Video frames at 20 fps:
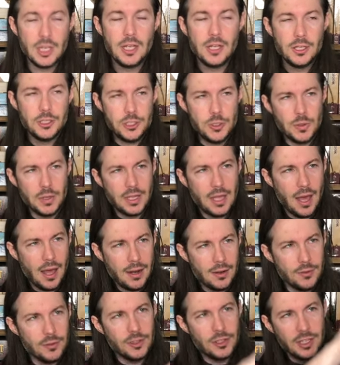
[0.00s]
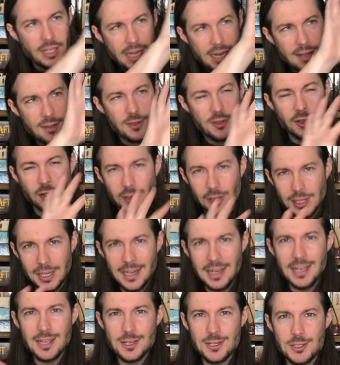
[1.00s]
so you can kind of link the
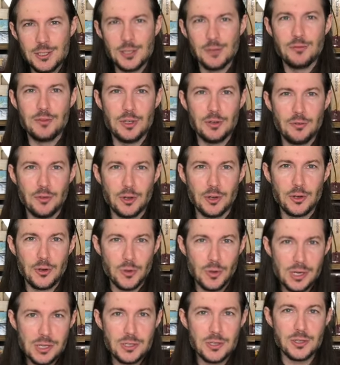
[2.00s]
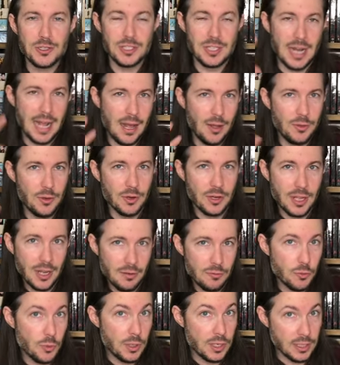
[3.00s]
lineage of different creatures and how they're kind
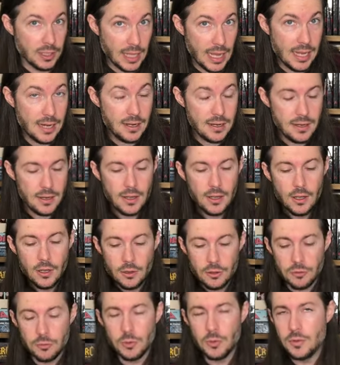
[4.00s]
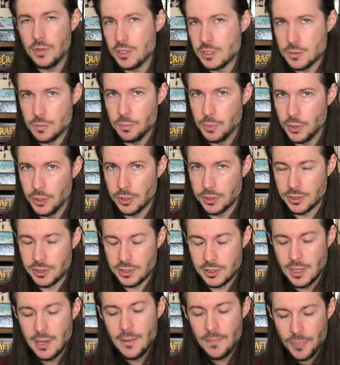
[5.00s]
of related through these books